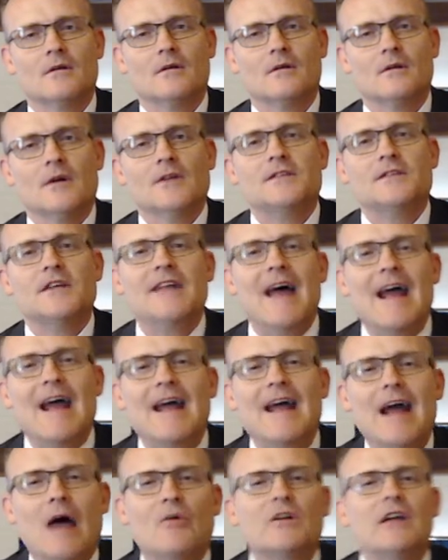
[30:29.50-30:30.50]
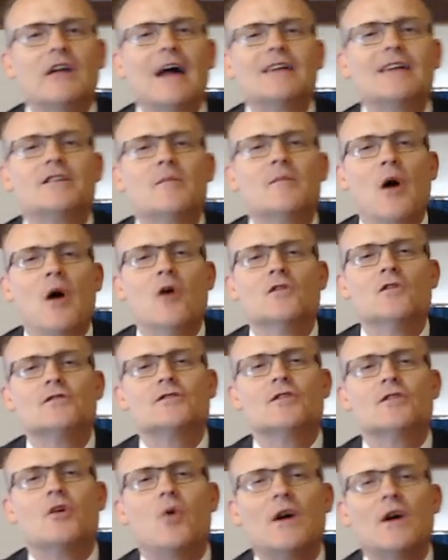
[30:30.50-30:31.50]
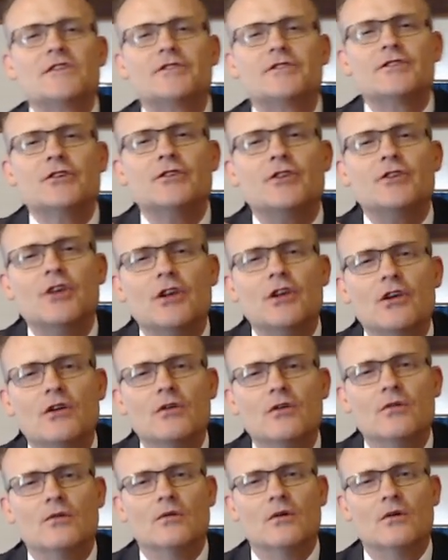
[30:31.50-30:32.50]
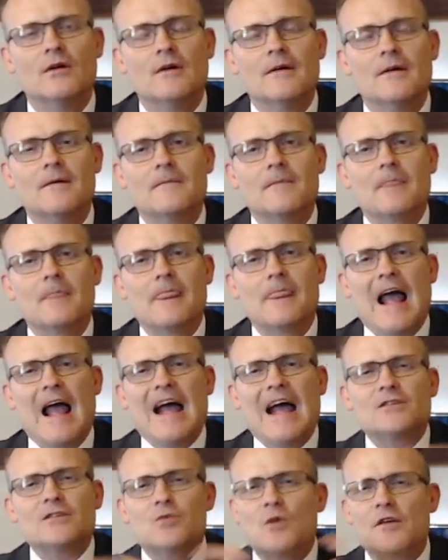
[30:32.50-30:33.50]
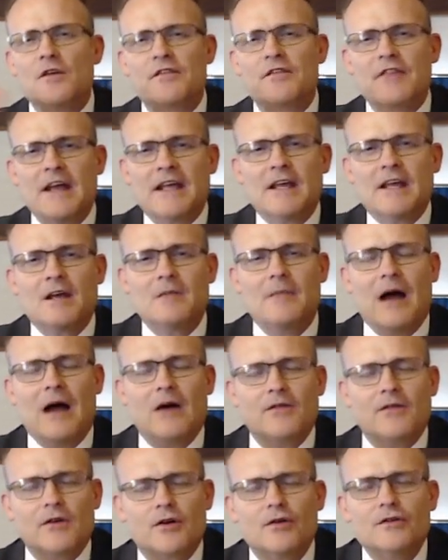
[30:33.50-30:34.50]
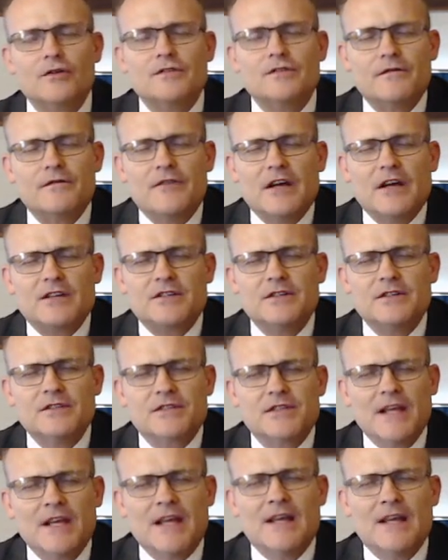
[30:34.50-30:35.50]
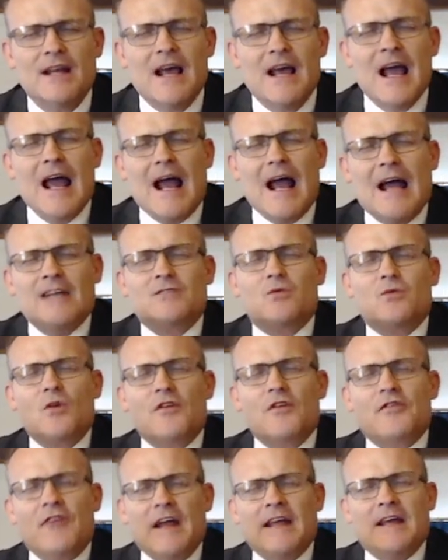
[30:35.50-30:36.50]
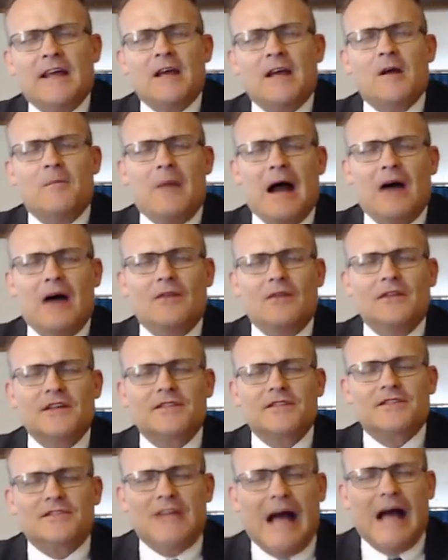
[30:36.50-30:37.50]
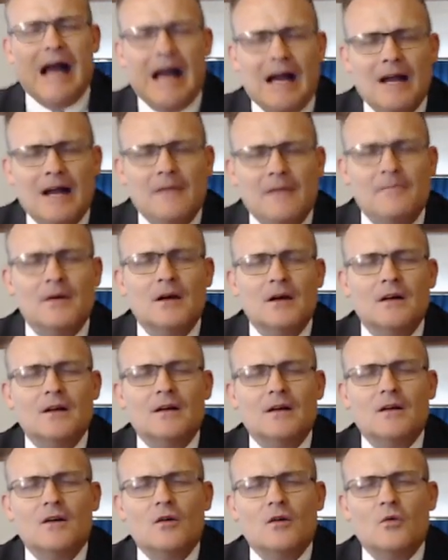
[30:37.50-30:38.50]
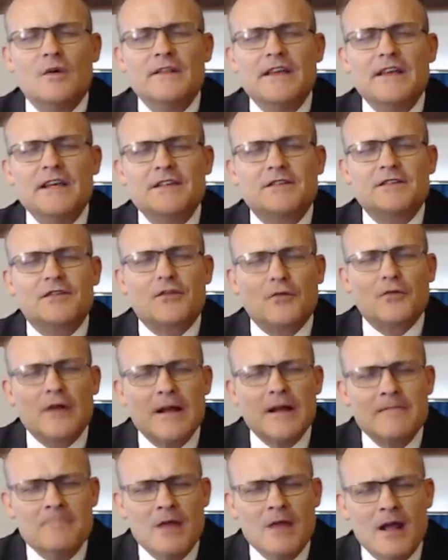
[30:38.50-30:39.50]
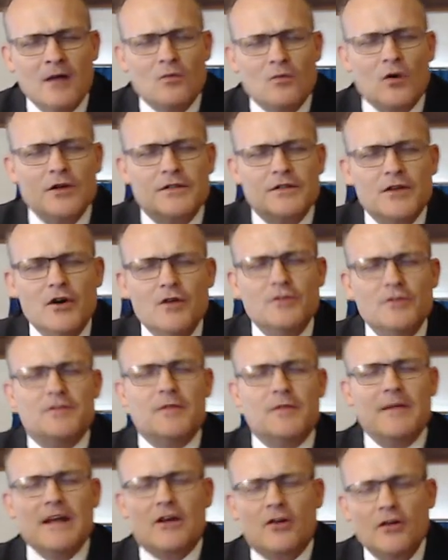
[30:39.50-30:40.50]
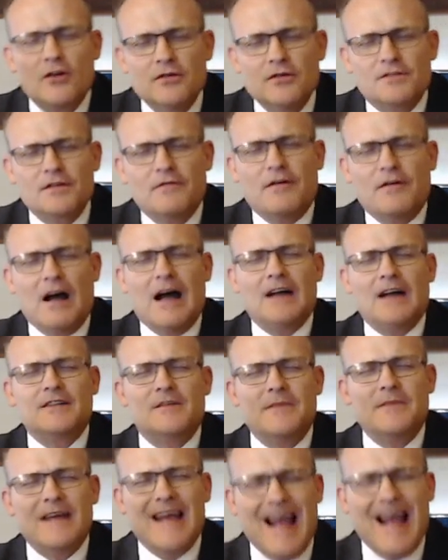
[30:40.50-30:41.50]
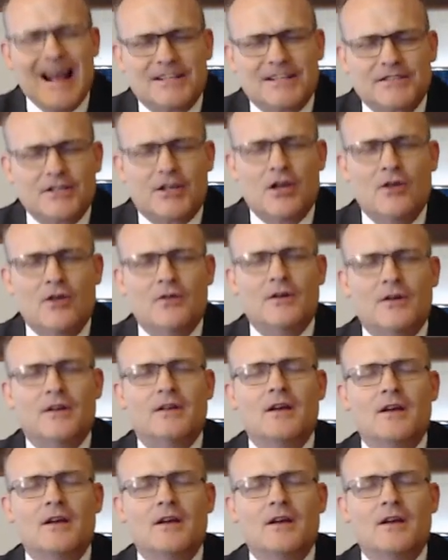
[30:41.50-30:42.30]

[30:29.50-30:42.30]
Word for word: Today, I would like to pose the question to you as we're thinking about the crucifixion scene, as we're thinking about this time when these three men were due to be crucified, to be executed.